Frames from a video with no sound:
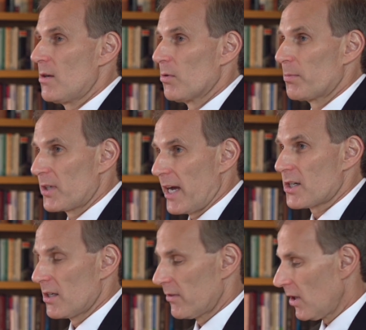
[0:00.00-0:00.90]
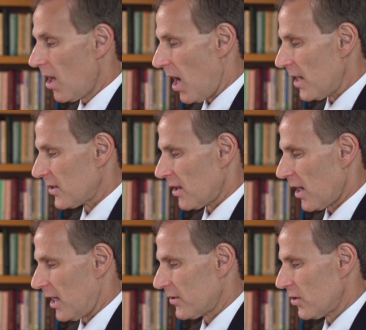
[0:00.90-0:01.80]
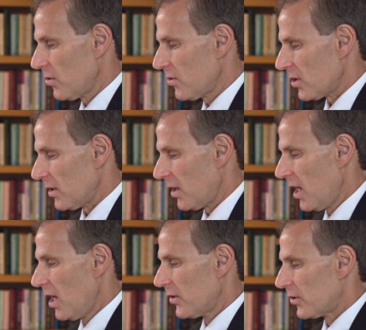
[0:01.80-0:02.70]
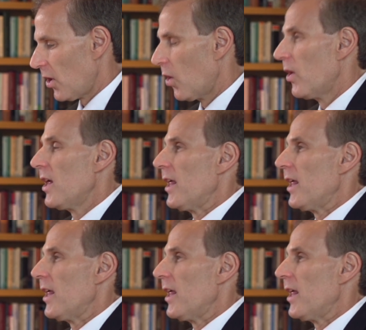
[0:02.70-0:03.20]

equal protection of the laws in our Constitution. So,